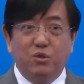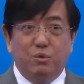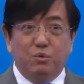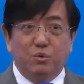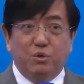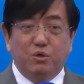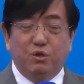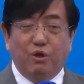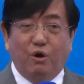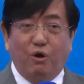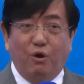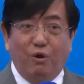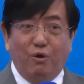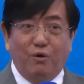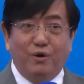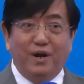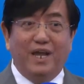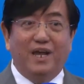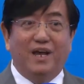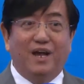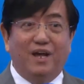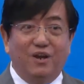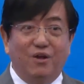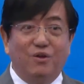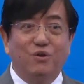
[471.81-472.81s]
to
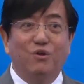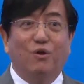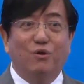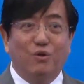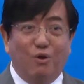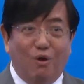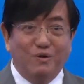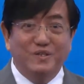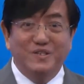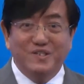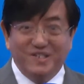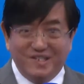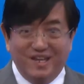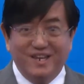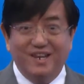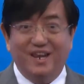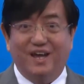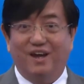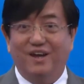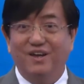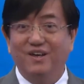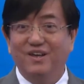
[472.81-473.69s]
tolerate no nonsense.